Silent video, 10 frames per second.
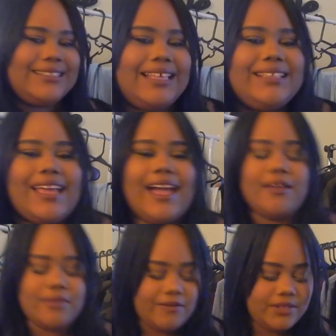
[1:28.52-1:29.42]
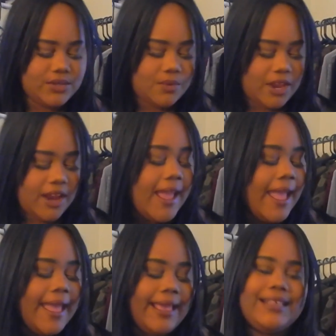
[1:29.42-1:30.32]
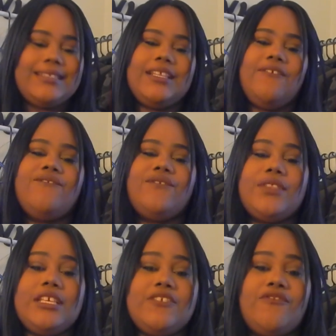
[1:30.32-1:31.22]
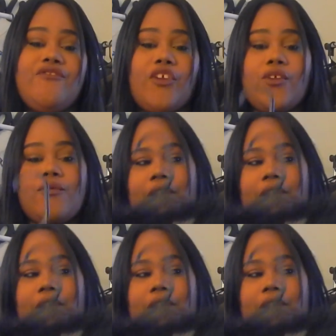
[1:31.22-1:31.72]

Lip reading: thing that I'm loving to wear is these fur